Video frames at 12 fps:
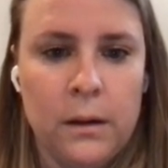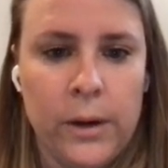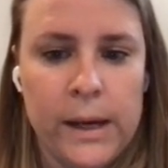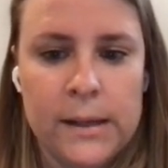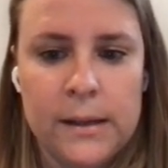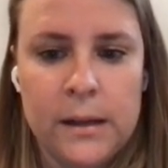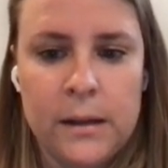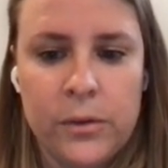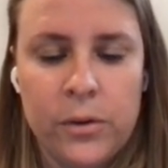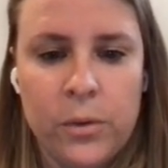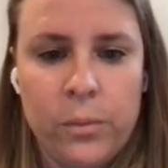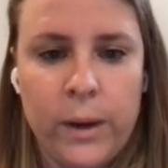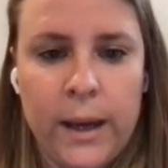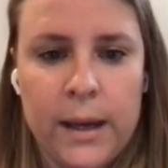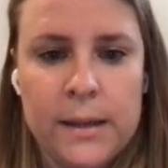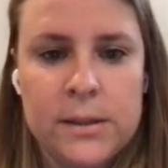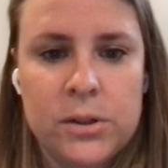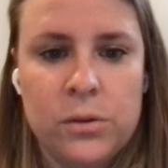All right. Another
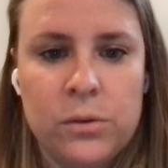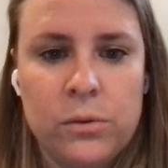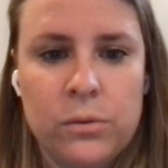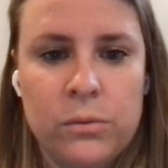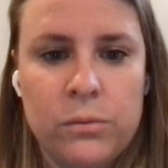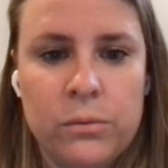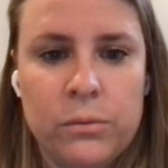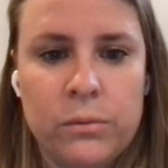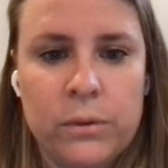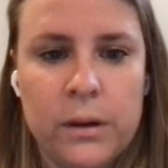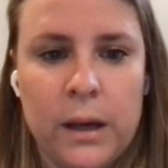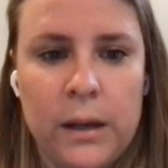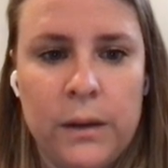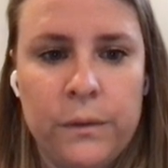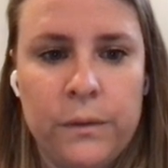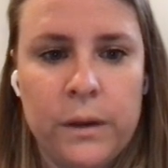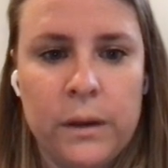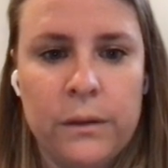way to kind
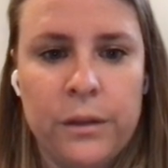of